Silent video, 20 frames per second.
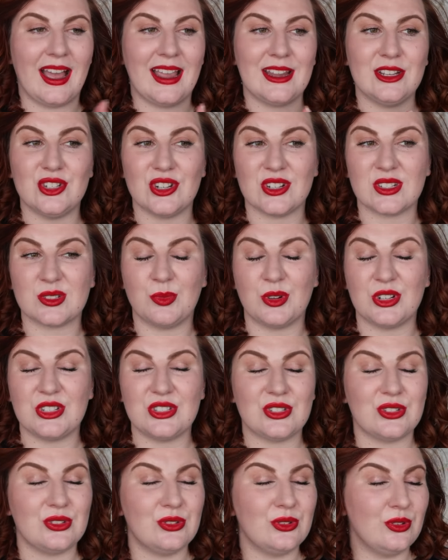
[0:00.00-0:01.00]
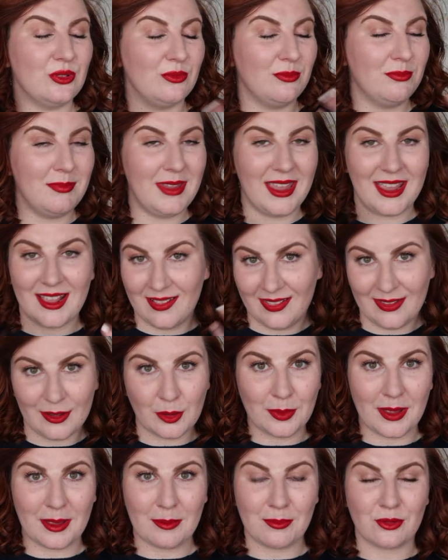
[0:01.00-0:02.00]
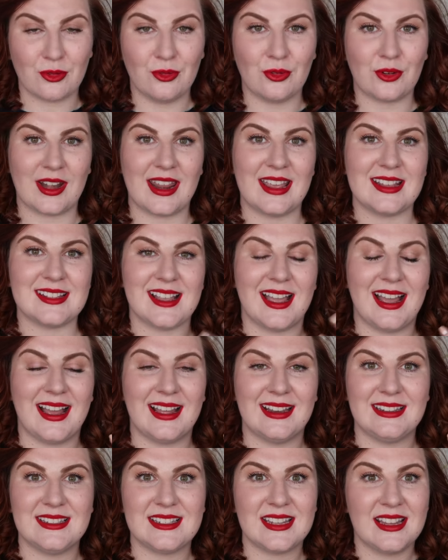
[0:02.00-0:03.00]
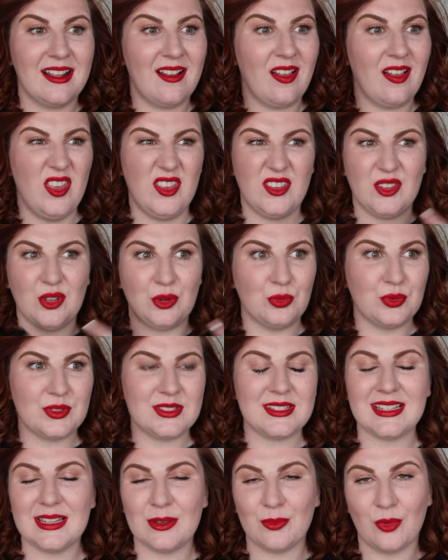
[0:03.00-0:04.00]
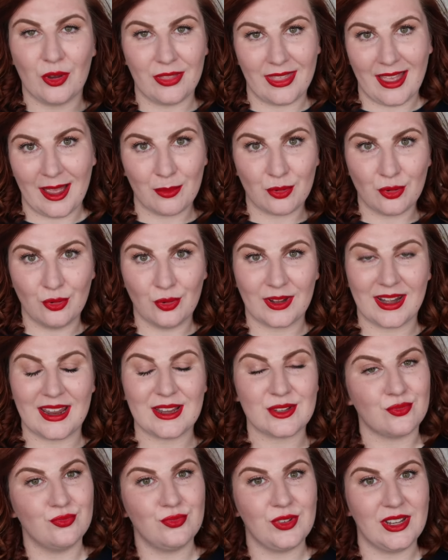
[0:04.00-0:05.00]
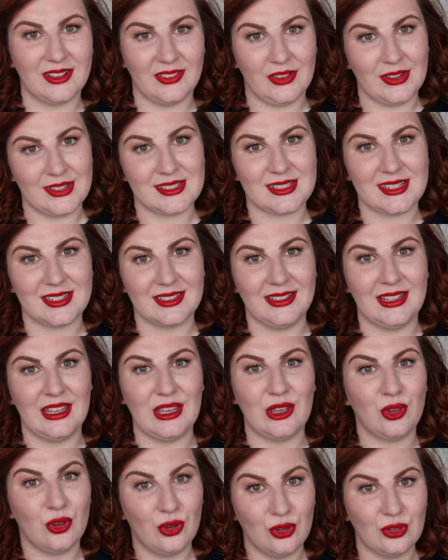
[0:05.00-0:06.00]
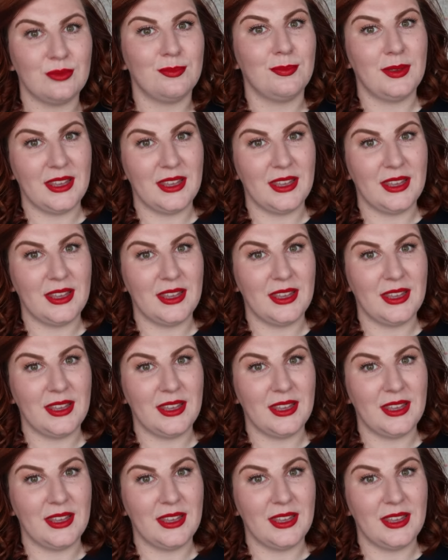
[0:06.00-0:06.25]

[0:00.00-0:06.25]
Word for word: I just want to make a little bit of progress and you know, see what that progress realistically could